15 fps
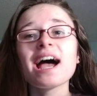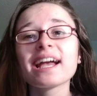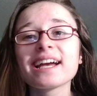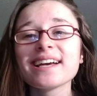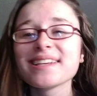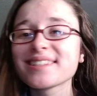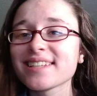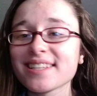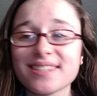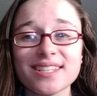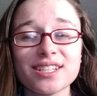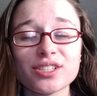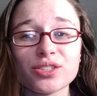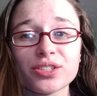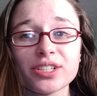Hi guys, it's
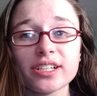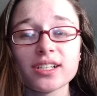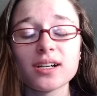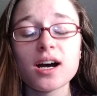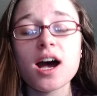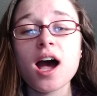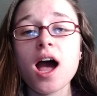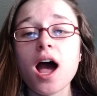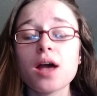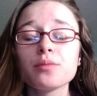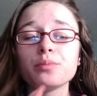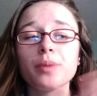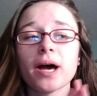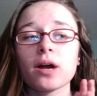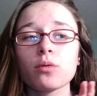Andrea. I'm
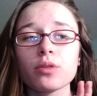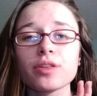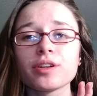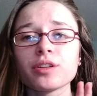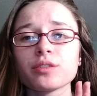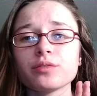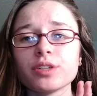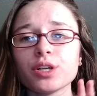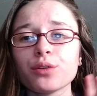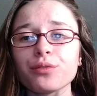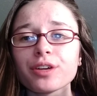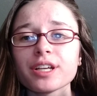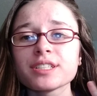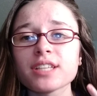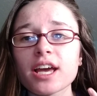back with another video for
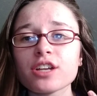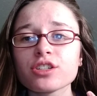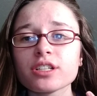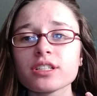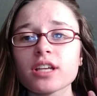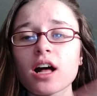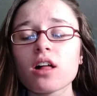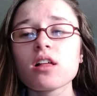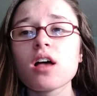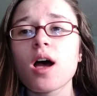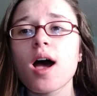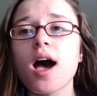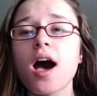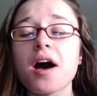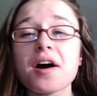you guys. As you can tell,
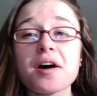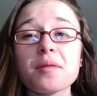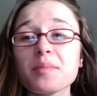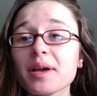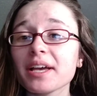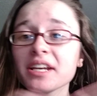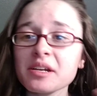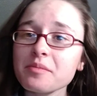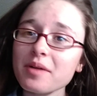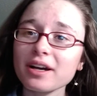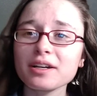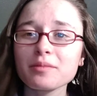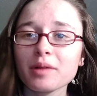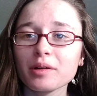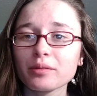um, and I'm
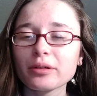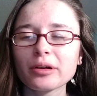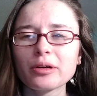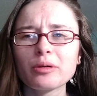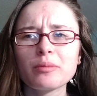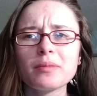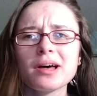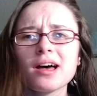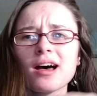back in my room.